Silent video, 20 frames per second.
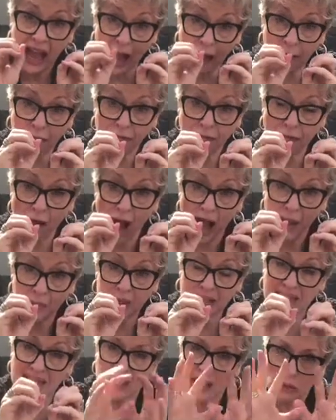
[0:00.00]
and
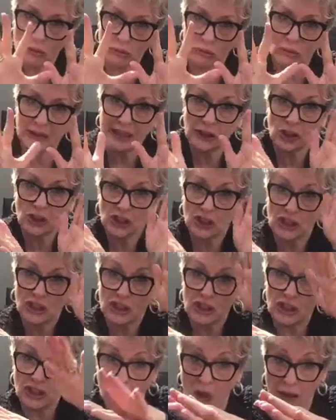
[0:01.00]
fibers that reach to
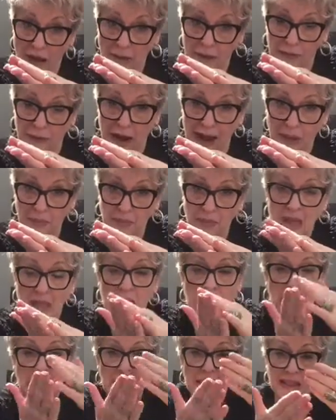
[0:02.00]
the diaphragm.
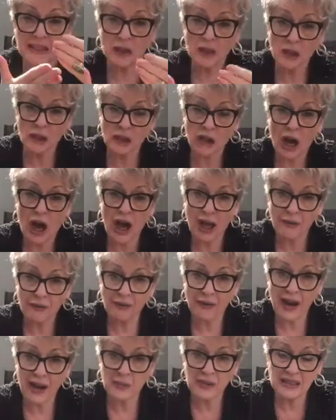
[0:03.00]
So your diaphragm